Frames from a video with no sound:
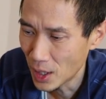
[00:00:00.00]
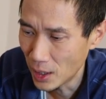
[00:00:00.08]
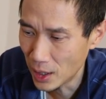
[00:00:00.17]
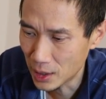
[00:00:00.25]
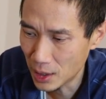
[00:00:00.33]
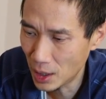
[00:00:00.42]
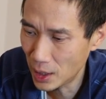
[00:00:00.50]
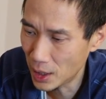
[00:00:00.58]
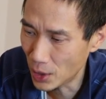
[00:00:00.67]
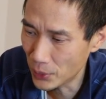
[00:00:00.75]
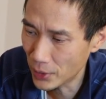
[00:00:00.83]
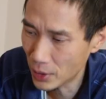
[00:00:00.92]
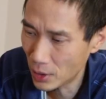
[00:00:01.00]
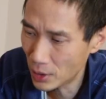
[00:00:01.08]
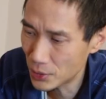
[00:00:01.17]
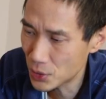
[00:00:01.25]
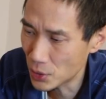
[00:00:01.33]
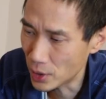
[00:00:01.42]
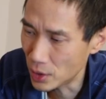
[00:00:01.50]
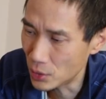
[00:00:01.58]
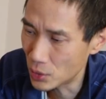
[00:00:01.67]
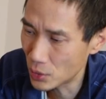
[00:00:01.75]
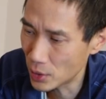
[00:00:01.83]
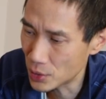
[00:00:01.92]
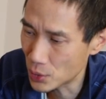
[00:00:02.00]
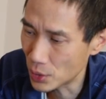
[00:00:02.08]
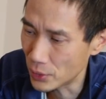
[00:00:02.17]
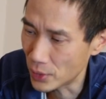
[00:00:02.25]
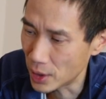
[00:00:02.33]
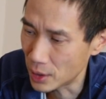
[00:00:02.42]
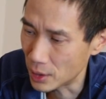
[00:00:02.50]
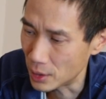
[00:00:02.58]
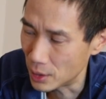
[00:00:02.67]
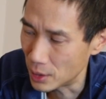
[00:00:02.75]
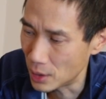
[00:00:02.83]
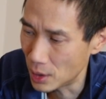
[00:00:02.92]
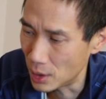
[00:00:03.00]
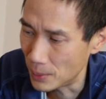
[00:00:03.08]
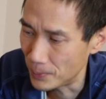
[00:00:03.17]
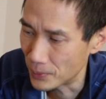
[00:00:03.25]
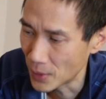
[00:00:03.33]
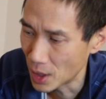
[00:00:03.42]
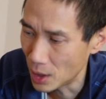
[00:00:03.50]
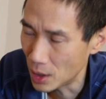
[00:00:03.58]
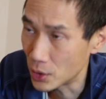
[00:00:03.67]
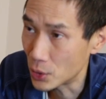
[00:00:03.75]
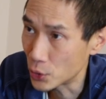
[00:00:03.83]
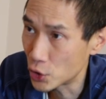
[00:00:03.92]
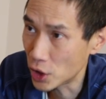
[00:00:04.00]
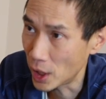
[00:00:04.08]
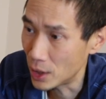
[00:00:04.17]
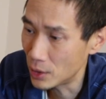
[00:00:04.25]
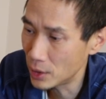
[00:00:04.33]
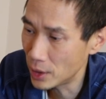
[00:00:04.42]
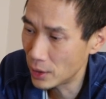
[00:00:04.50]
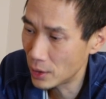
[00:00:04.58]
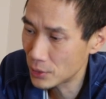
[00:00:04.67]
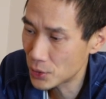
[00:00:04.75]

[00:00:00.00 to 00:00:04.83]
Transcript: and cut out the card so that you create sort of like a little channel in there.